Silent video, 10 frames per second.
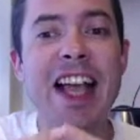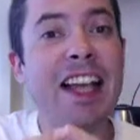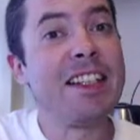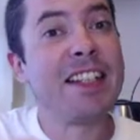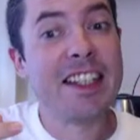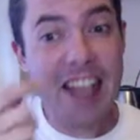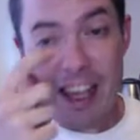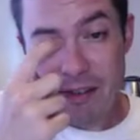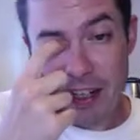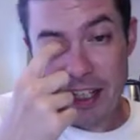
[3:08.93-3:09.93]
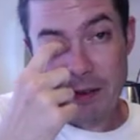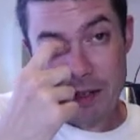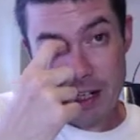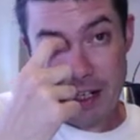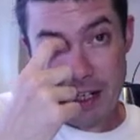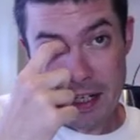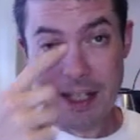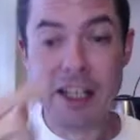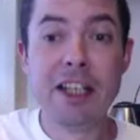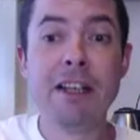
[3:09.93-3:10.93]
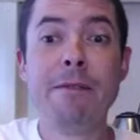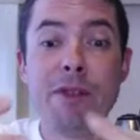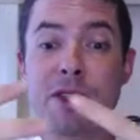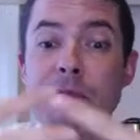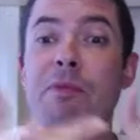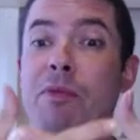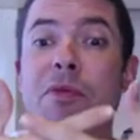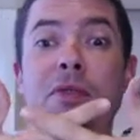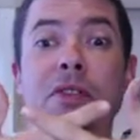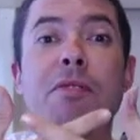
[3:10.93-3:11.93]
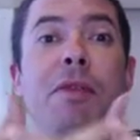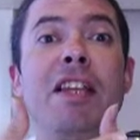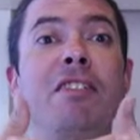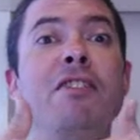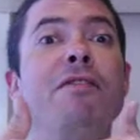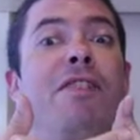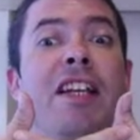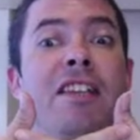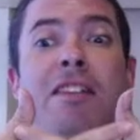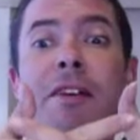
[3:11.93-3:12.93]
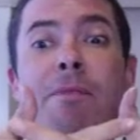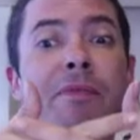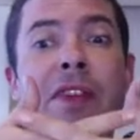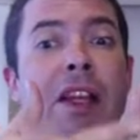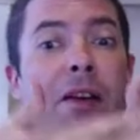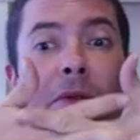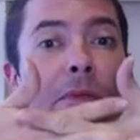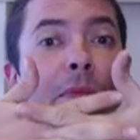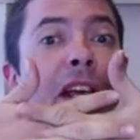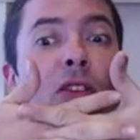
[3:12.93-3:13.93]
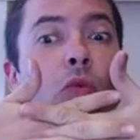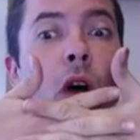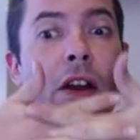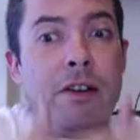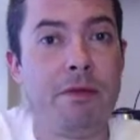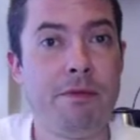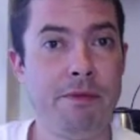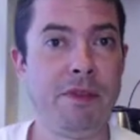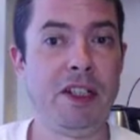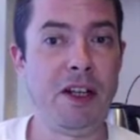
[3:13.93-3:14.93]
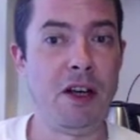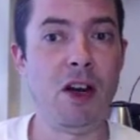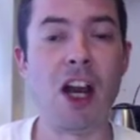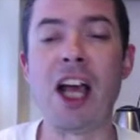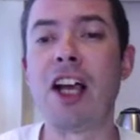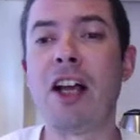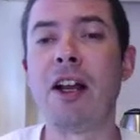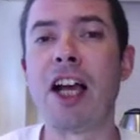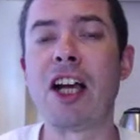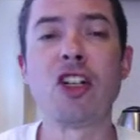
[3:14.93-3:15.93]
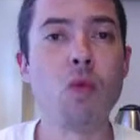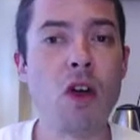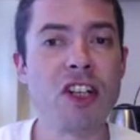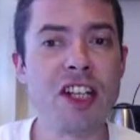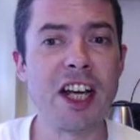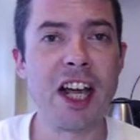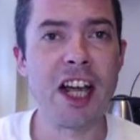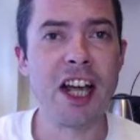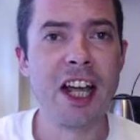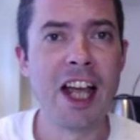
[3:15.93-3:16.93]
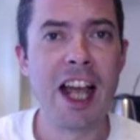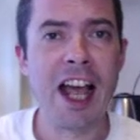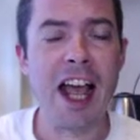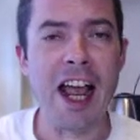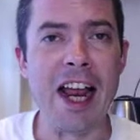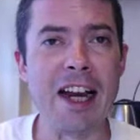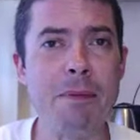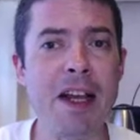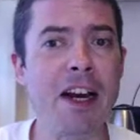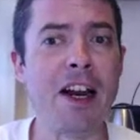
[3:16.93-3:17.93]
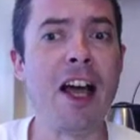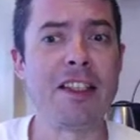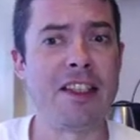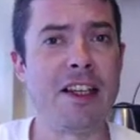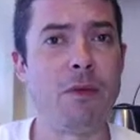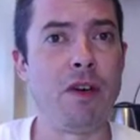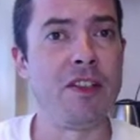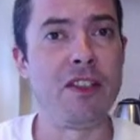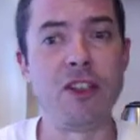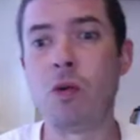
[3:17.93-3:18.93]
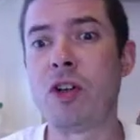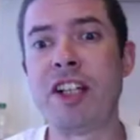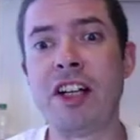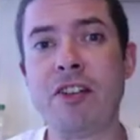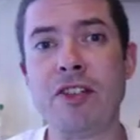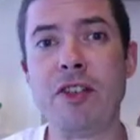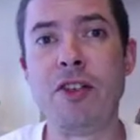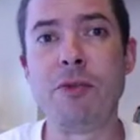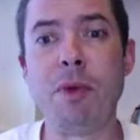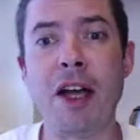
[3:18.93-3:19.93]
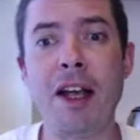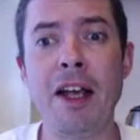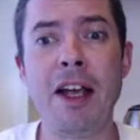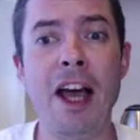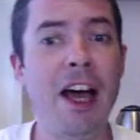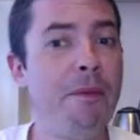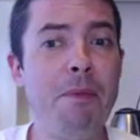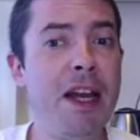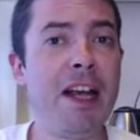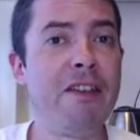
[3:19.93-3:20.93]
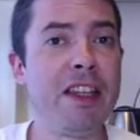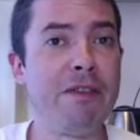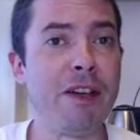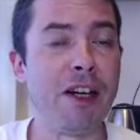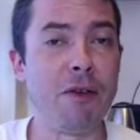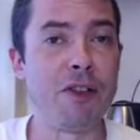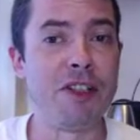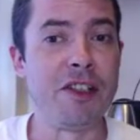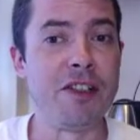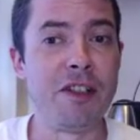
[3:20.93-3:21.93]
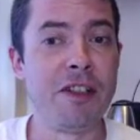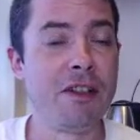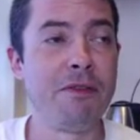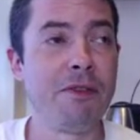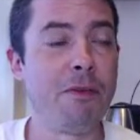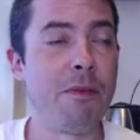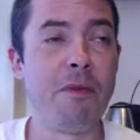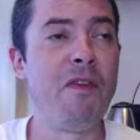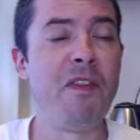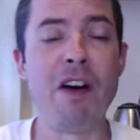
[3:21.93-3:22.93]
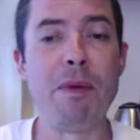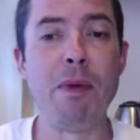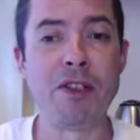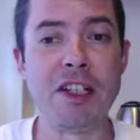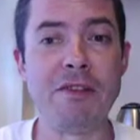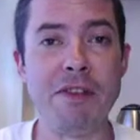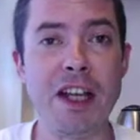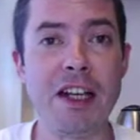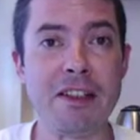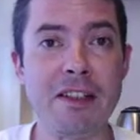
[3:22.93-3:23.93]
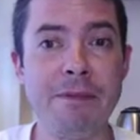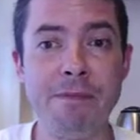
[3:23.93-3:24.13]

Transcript: successfully doing it to make the two things be as one. You know, like a swastika and being a Nazi, whereas the swastika is used by many other different cultures for very positive things,